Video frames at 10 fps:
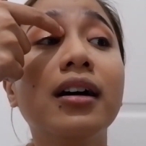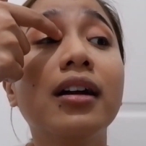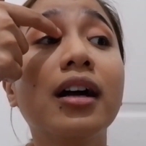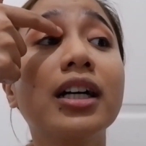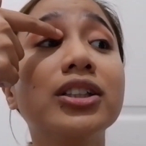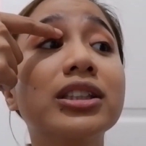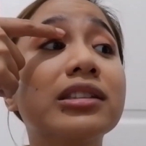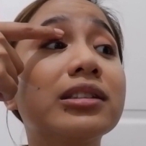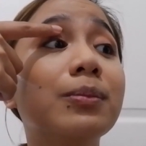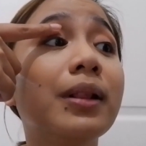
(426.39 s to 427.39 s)
Now I
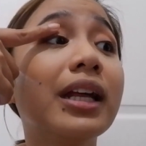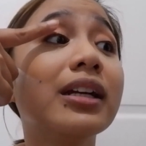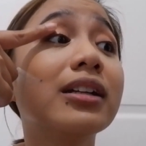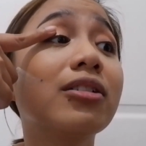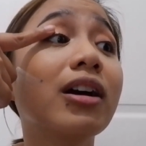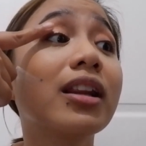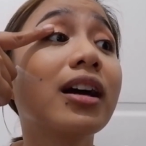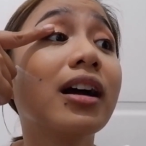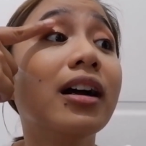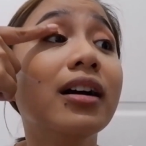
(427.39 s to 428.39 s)
just blend it right
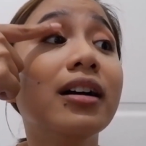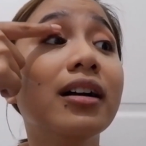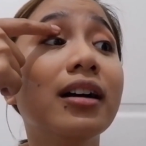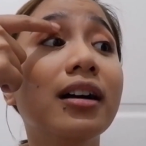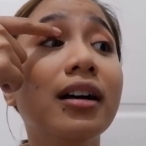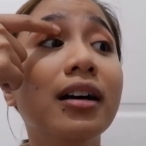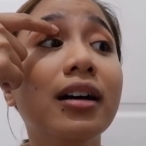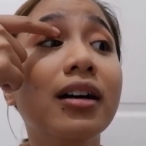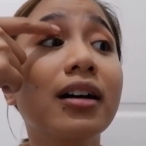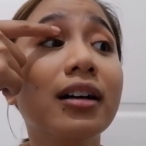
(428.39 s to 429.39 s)
there.
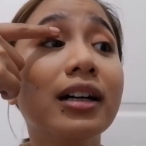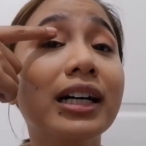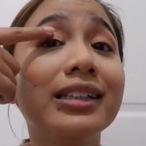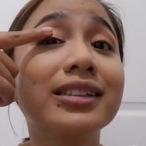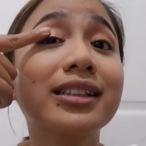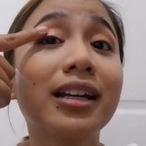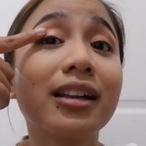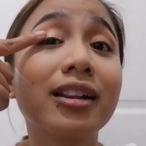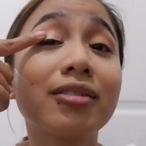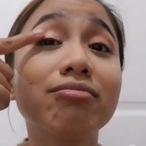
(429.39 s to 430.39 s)
Instant,
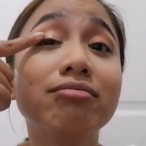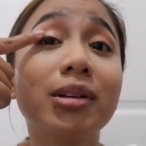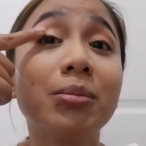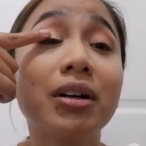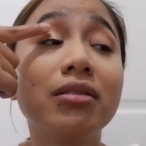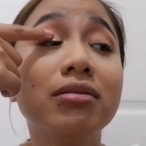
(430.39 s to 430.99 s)
diba?